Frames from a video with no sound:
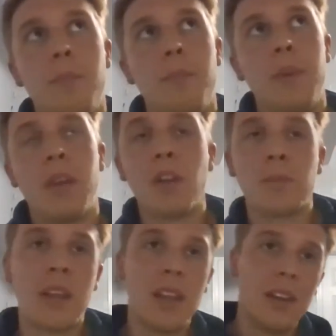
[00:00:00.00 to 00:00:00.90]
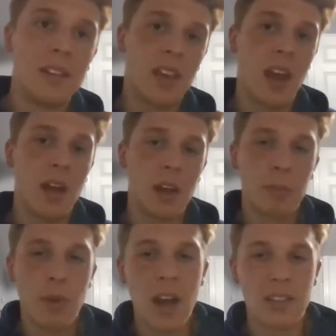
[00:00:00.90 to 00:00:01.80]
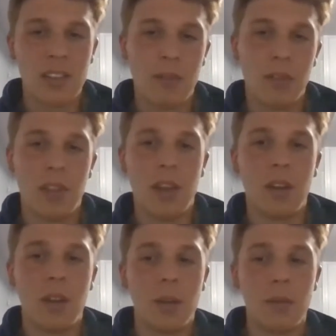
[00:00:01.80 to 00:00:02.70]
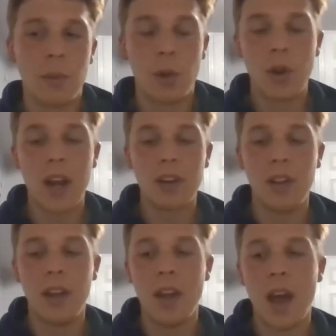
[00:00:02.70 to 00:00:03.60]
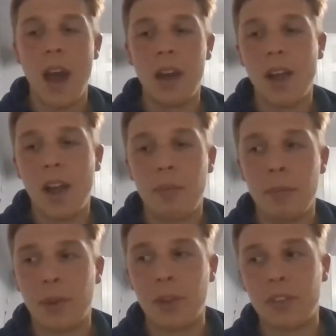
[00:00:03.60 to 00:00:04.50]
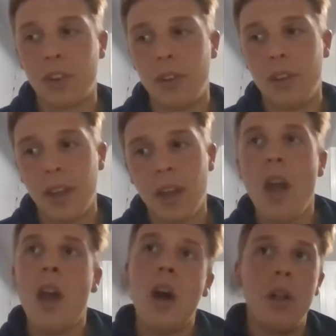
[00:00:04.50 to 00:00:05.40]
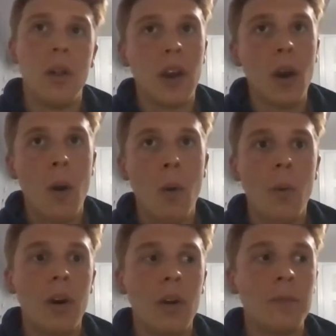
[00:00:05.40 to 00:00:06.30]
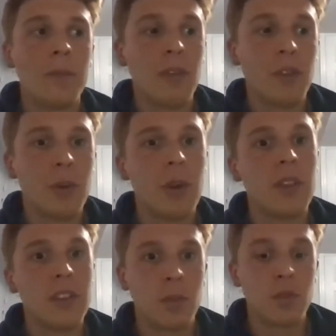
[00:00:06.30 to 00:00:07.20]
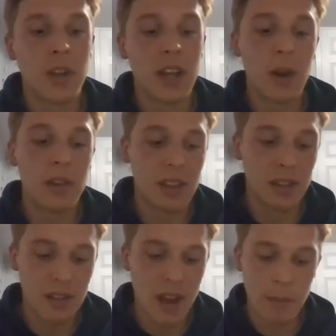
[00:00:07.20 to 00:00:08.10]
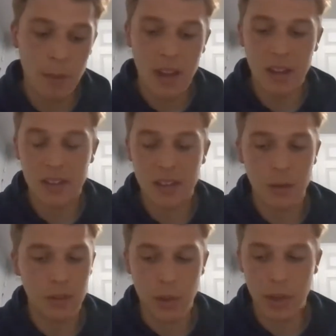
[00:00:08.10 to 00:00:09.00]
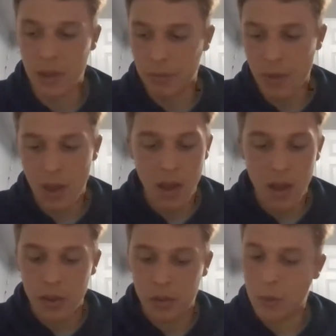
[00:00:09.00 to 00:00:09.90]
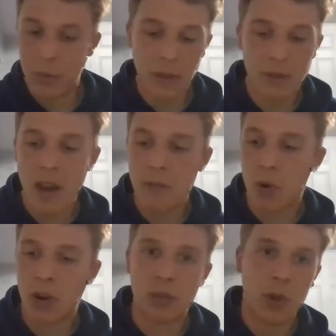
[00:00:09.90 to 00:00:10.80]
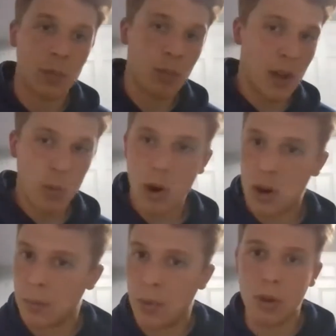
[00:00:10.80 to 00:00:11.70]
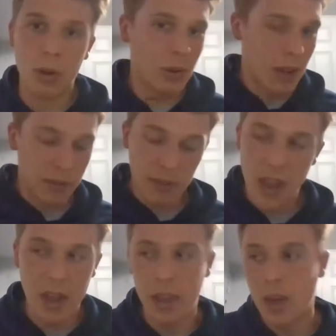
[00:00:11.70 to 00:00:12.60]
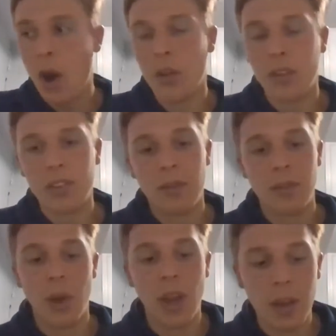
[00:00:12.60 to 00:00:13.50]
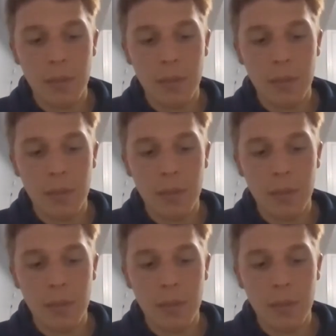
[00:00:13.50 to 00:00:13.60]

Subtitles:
because my kidneys can't like process everything correctly, I had a lot of people concerned like, oh, well, if you're doing this much working out, because at the time, like I'd said, I was doing like swimming 5 mornings a week, playing water polo, lifting, like all this stuff. And they're like,